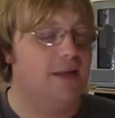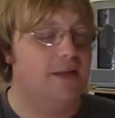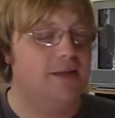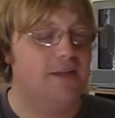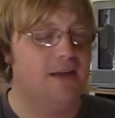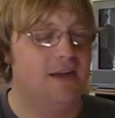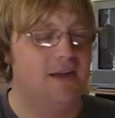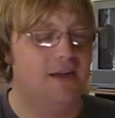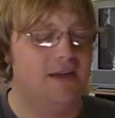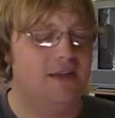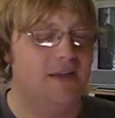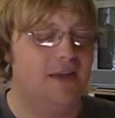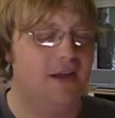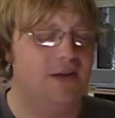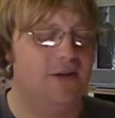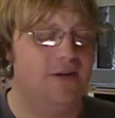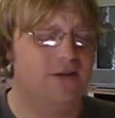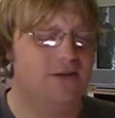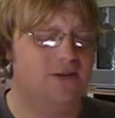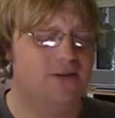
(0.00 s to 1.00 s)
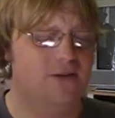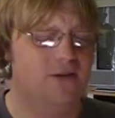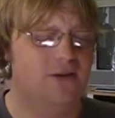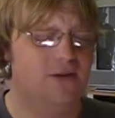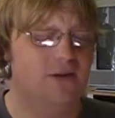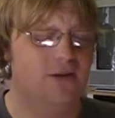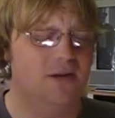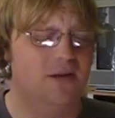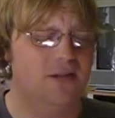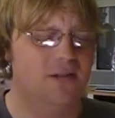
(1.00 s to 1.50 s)

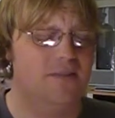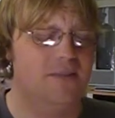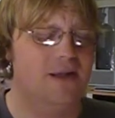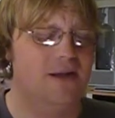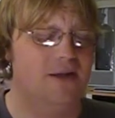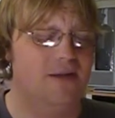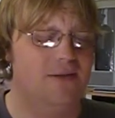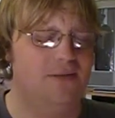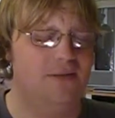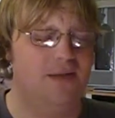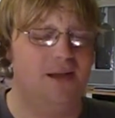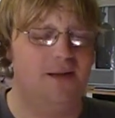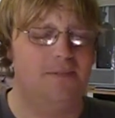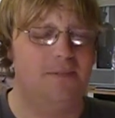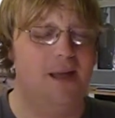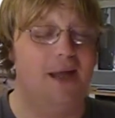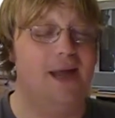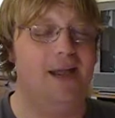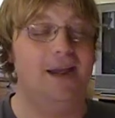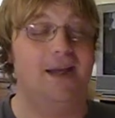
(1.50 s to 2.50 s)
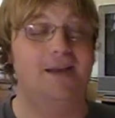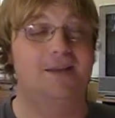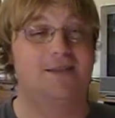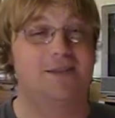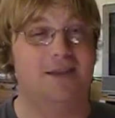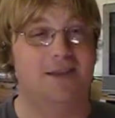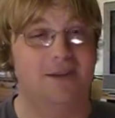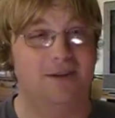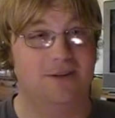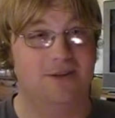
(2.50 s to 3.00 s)
the male badass
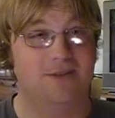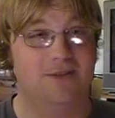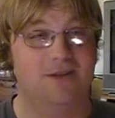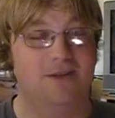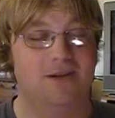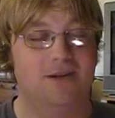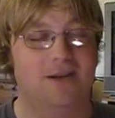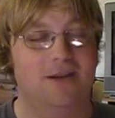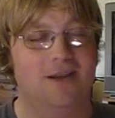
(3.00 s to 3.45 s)
character,